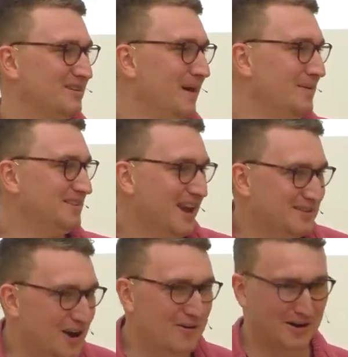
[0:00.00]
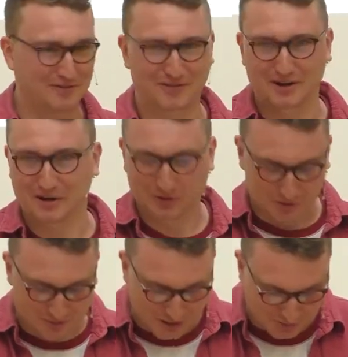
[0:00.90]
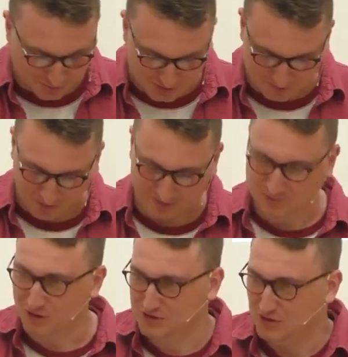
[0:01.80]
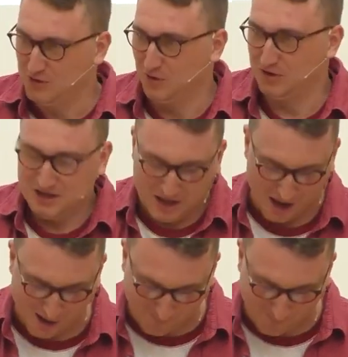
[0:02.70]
Maybe take note of your initial response. What does your gut